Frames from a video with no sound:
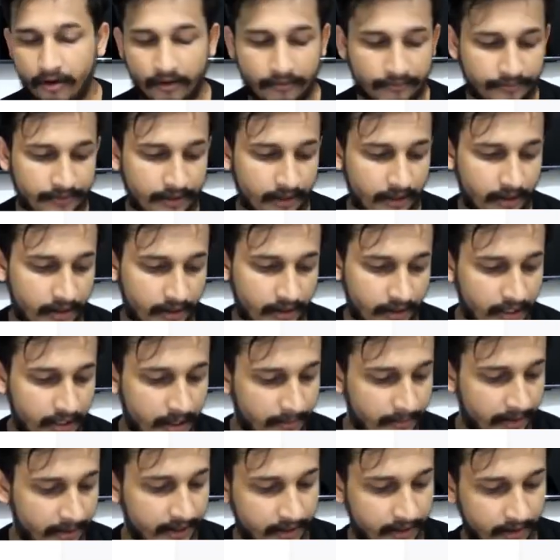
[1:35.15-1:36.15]
of the
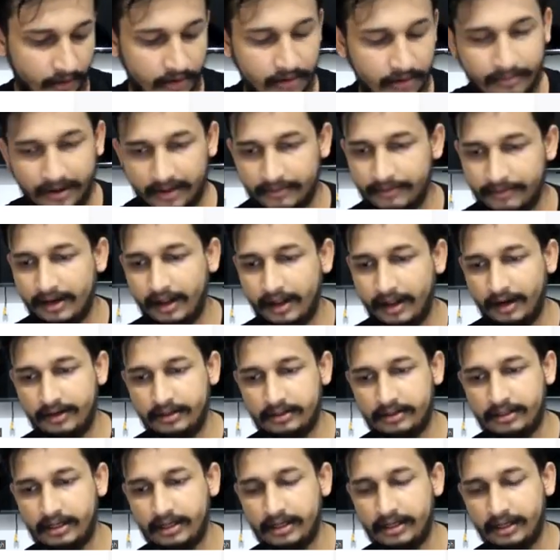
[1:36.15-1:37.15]
Demat account, but we'll
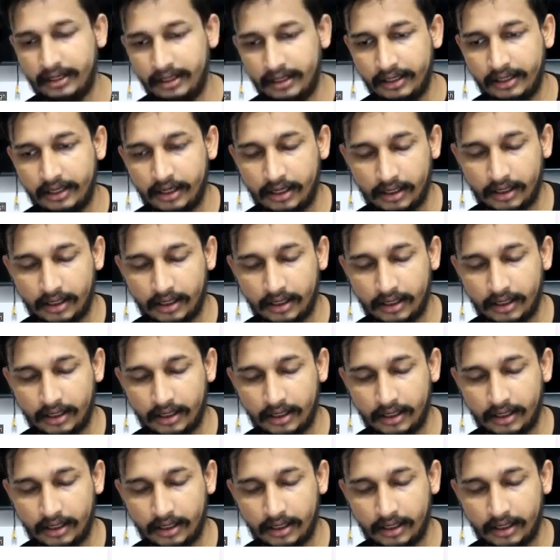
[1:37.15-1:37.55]
understand in